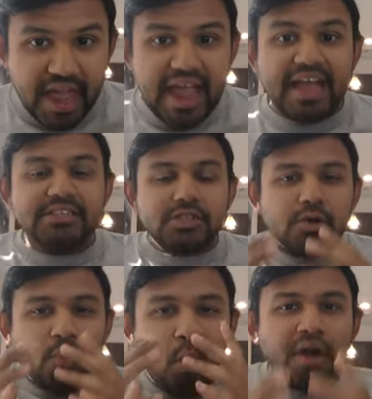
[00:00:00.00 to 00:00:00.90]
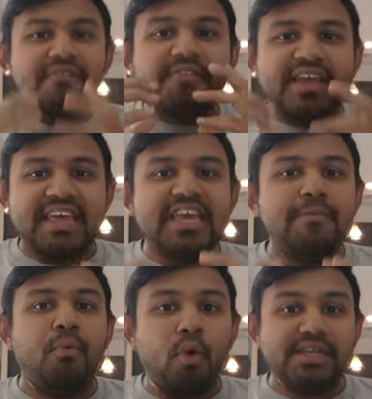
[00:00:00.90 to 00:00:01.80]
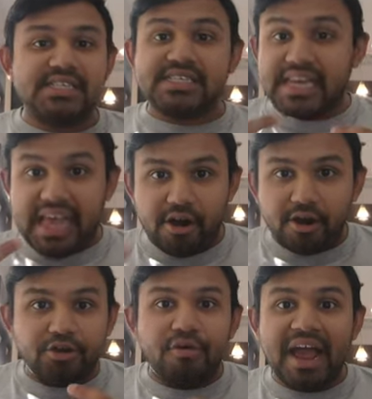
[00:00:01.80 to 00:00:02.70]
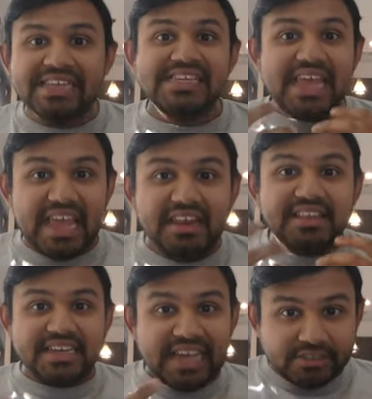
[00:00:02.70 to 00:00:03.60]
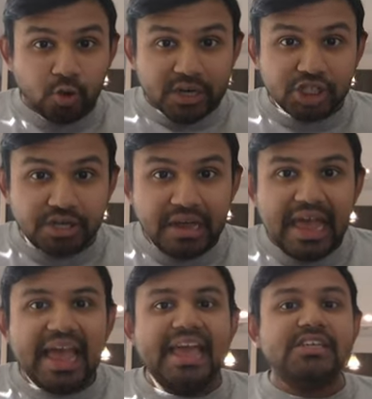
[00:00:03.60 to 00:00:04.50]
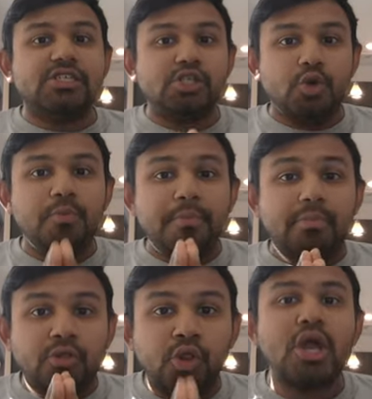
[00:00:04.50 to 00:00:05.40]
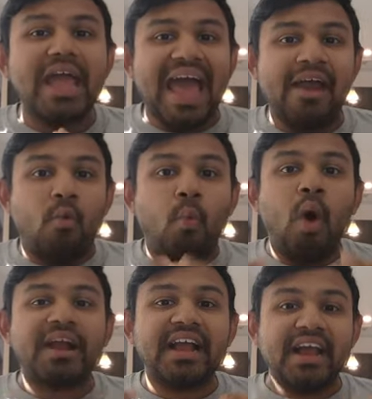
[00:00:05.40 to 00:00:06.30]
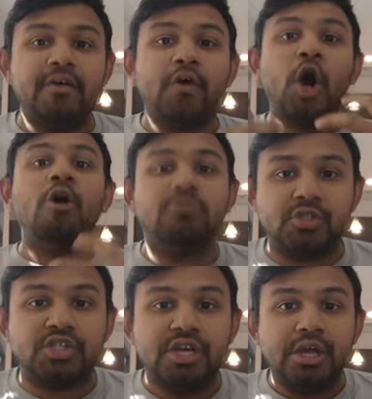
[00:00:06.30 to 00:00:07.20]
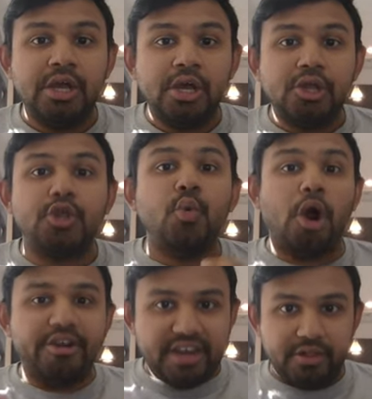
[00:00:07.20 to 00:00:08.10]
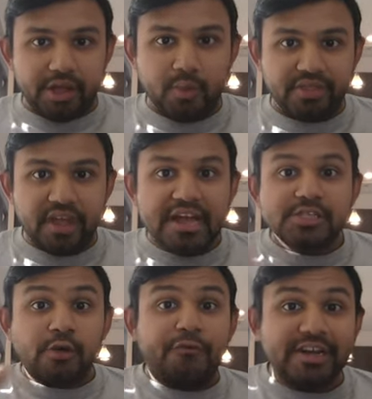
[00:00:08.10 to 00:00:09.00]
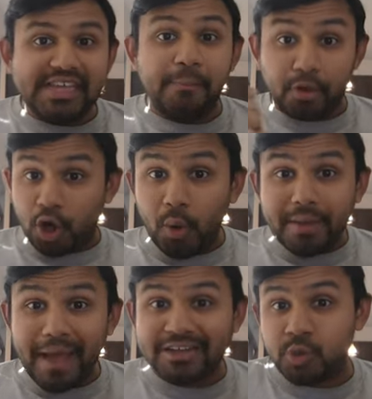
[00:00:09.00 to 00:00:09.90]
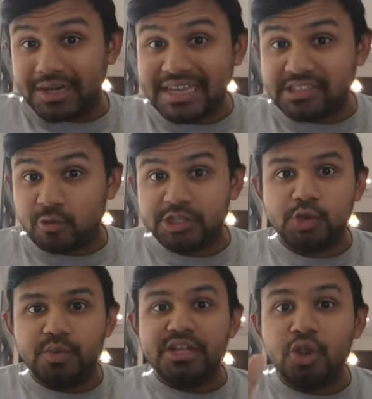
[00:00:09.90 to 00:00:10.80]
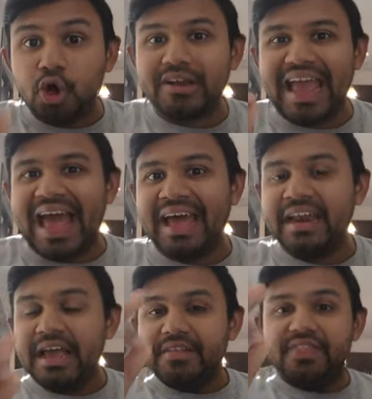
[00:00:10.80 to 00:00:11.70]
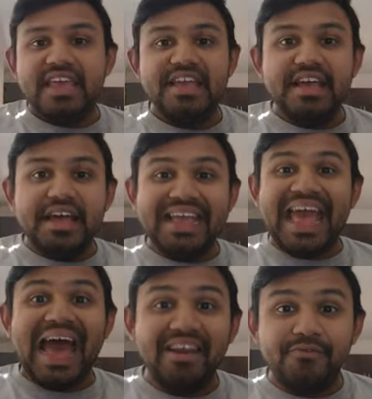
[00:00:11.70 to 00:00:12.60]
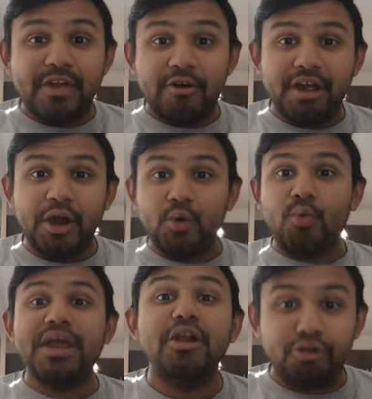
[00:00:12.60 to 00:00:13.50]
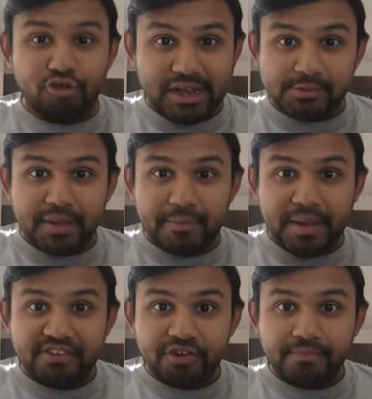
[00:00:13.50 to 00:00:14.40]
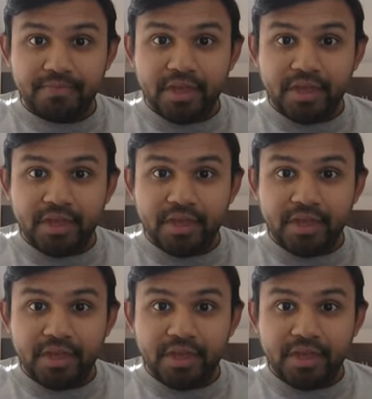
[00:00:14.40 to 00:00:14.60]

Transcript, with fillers: And one of the key points to characterize in the test question is to look at what kind of host you are dealing with. So for example, going back to our test question, we looked at the cadaveric renal transplant patient